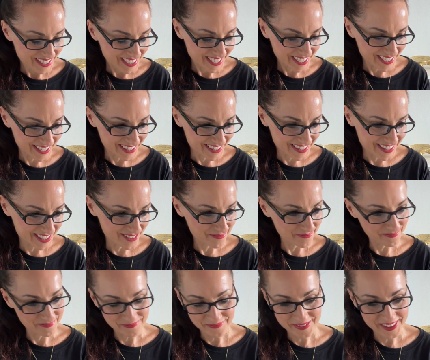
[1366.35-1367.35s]
And
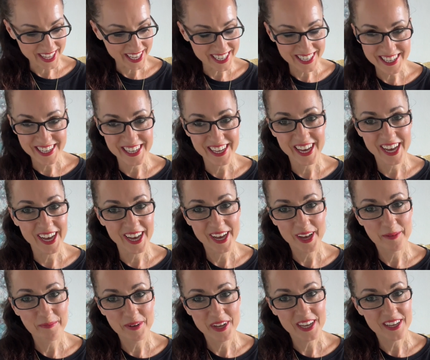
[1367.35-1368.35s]
then
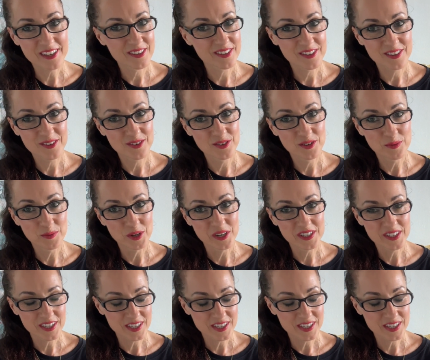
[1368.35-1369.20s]
I'm like, you know what?